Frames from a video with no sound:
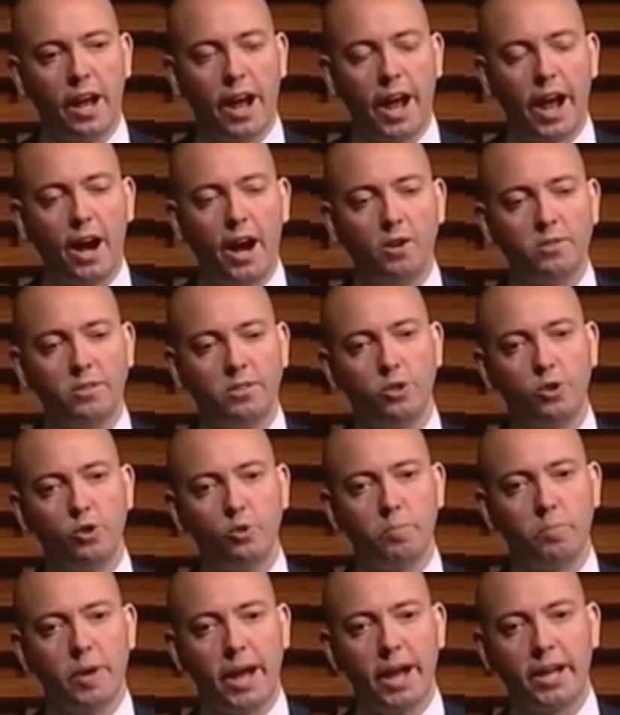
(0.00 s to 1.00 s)
how
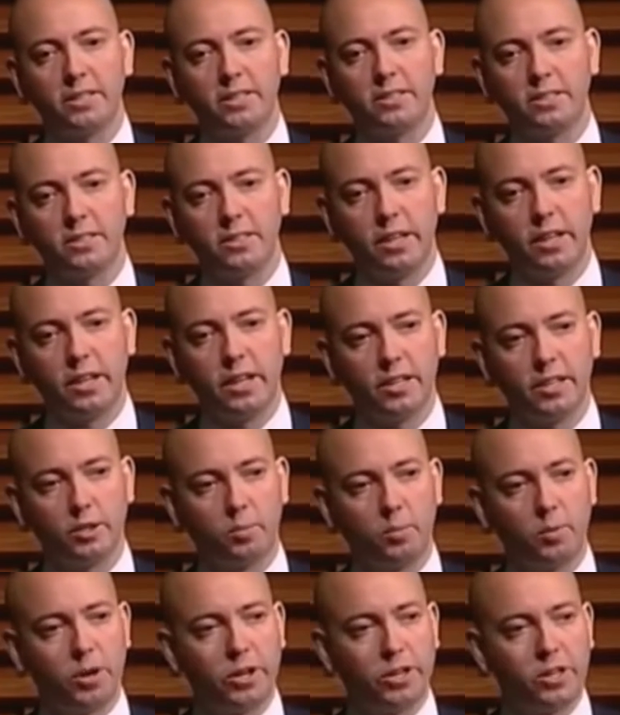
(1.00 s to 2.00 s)
do banks
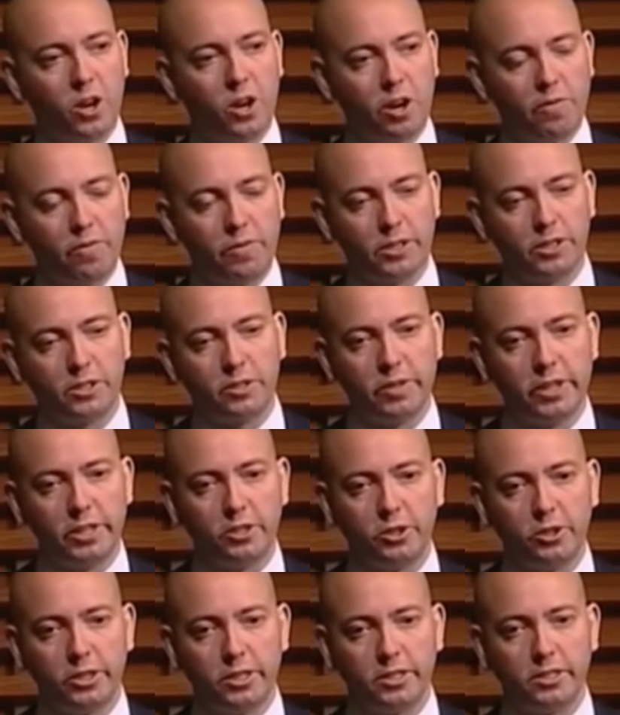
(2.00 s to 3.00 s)
exploit conflicts of
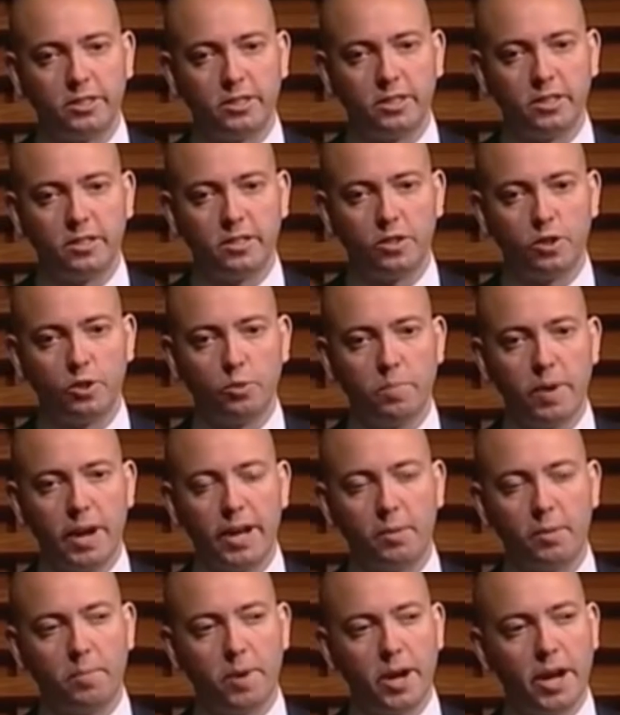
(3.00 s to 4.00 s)
interest to
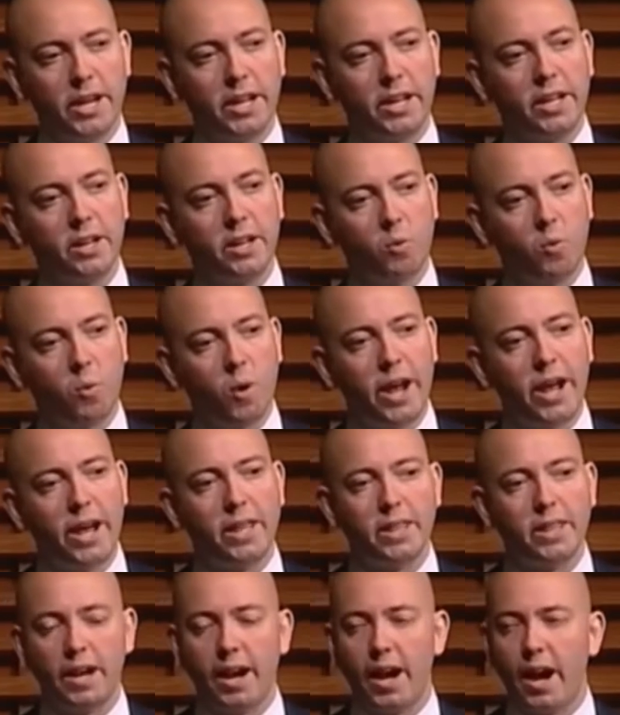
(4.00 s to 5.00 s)
make money in a
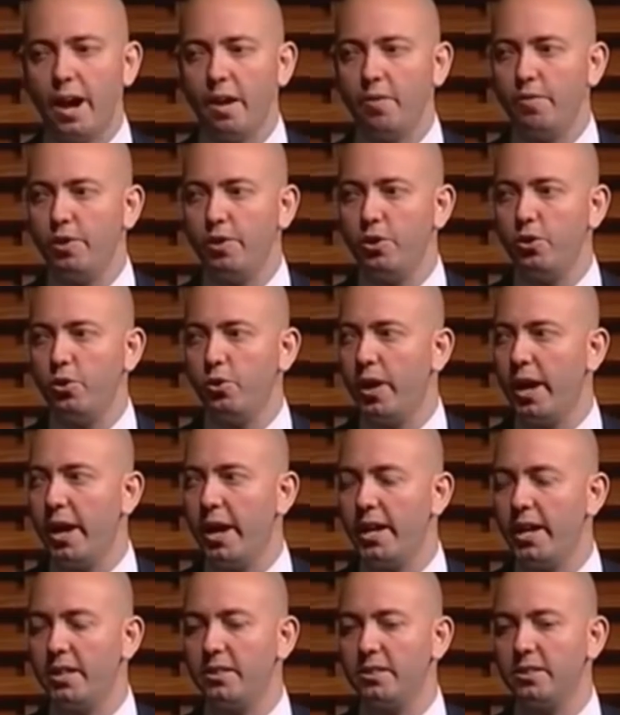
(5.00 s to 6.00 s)
way that I view
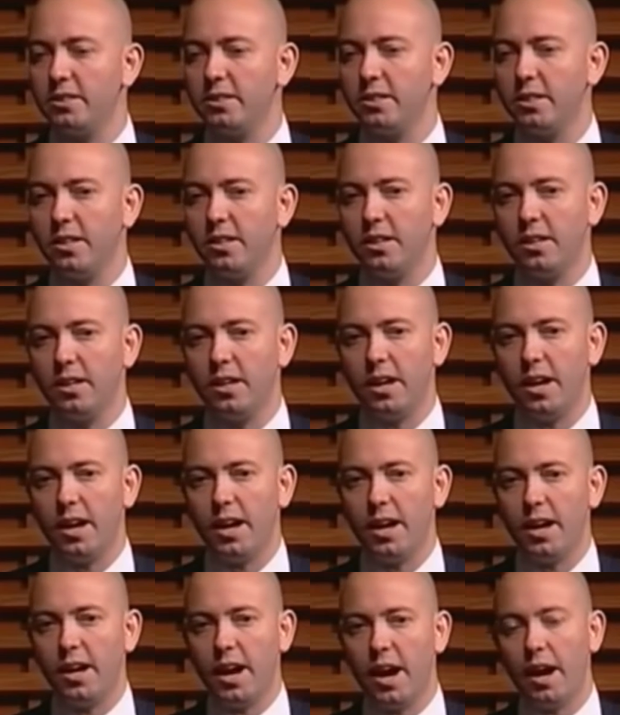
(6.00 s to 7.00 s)
as
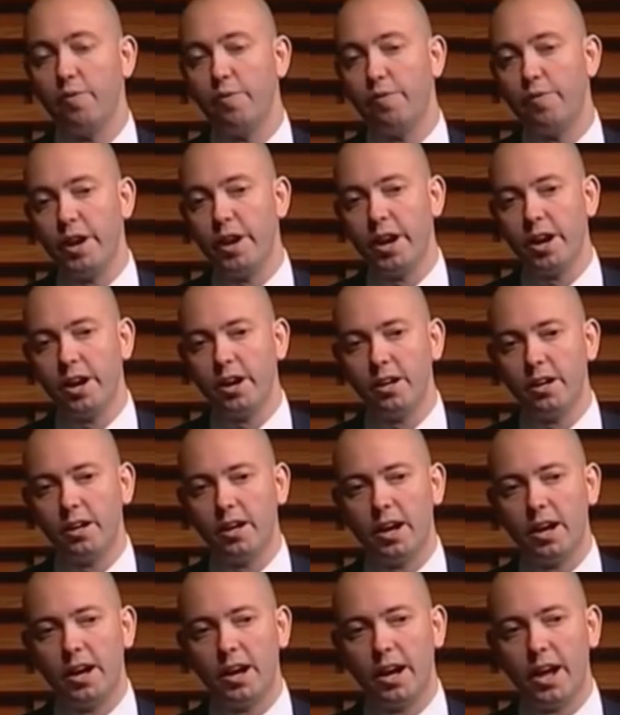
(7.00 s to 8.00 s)
unfair
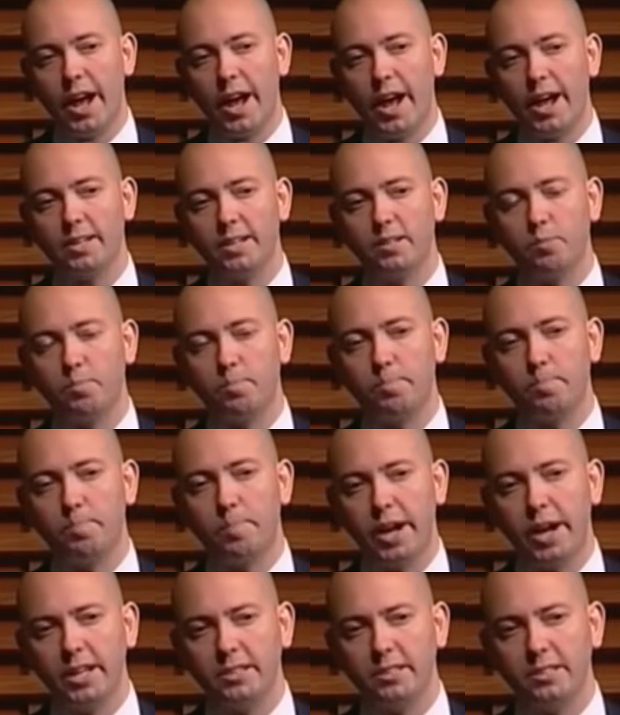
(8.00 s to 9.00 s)
at
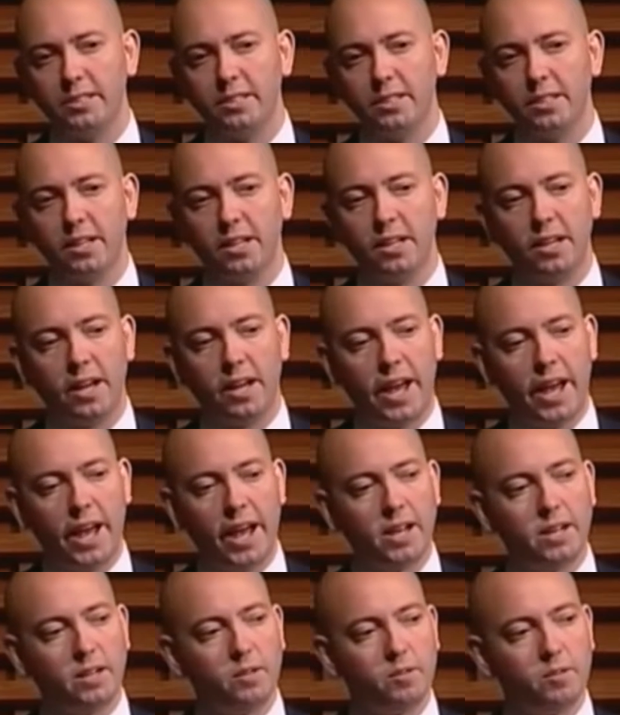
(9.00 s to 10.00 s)
best
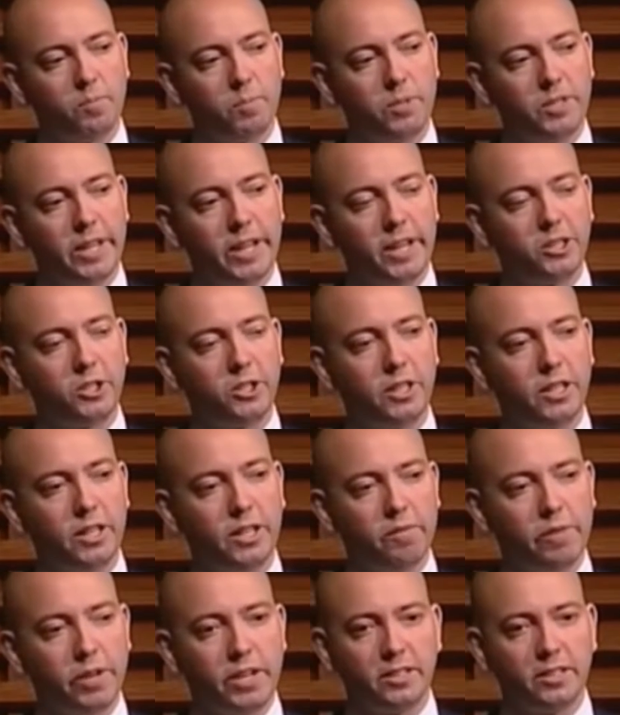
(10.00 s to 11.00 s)
and
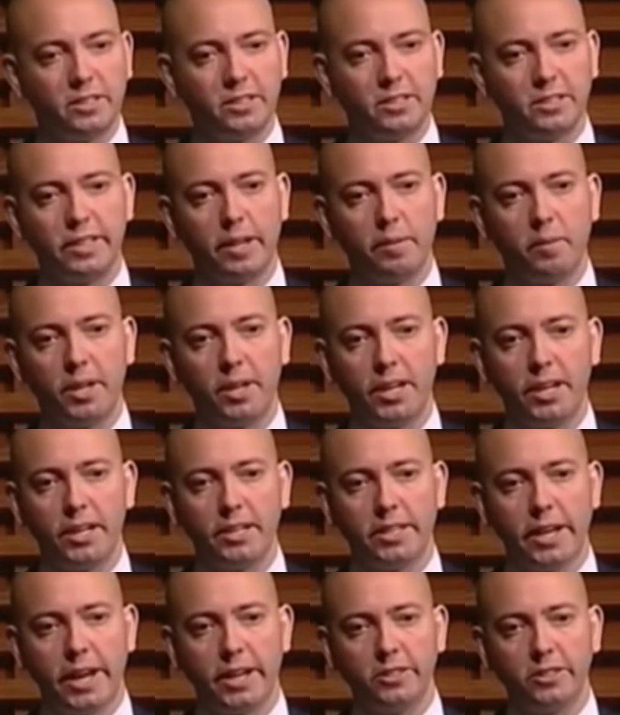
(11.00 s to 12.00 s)
potentially very
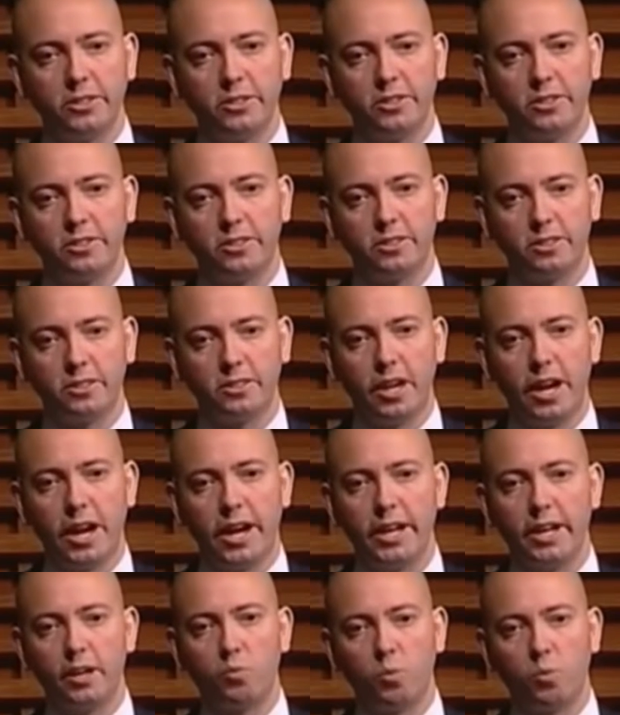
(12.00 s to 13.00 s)
systemically dangerous to
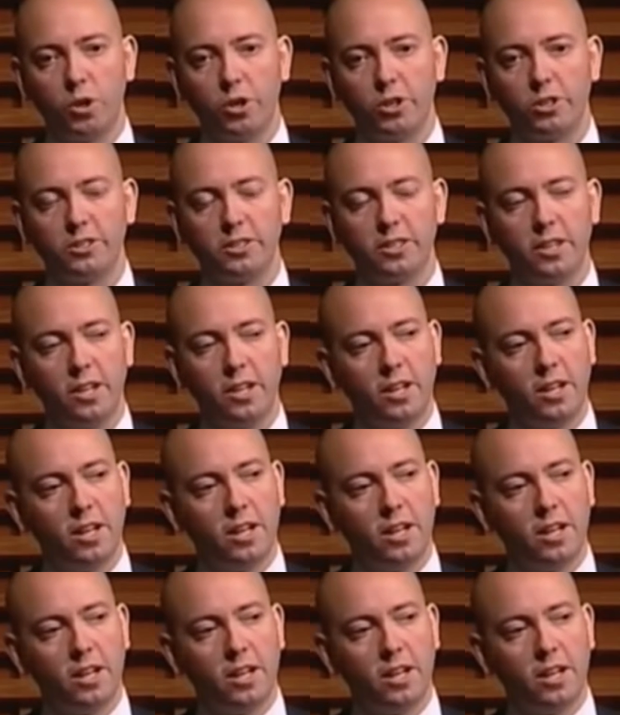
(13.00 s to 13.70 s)
society at worst.